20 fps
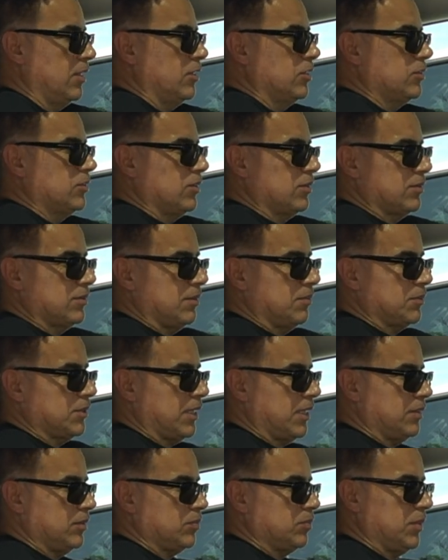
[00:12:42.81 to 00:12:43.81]
so
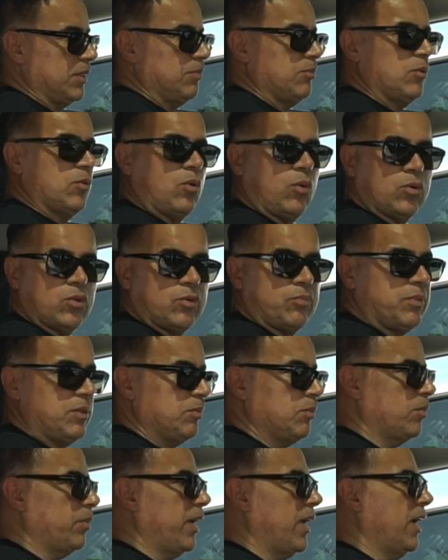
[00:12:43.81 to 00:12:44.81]
sometimes older
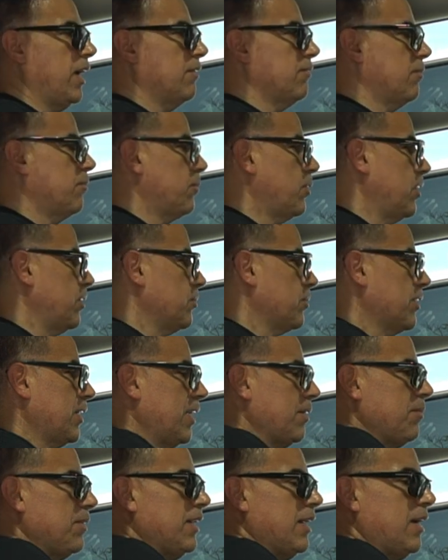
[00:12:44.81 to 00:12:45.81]
people may have a problem
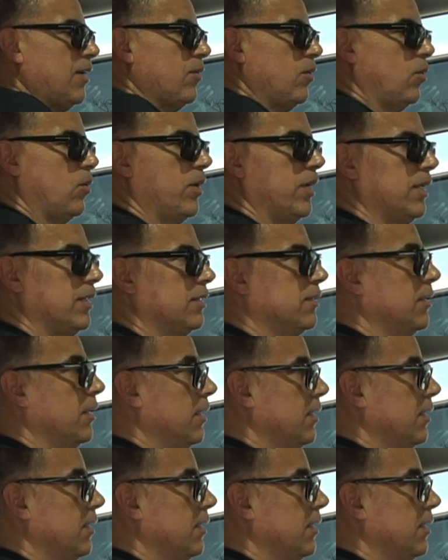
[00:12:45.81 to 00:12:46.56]
climbing out or in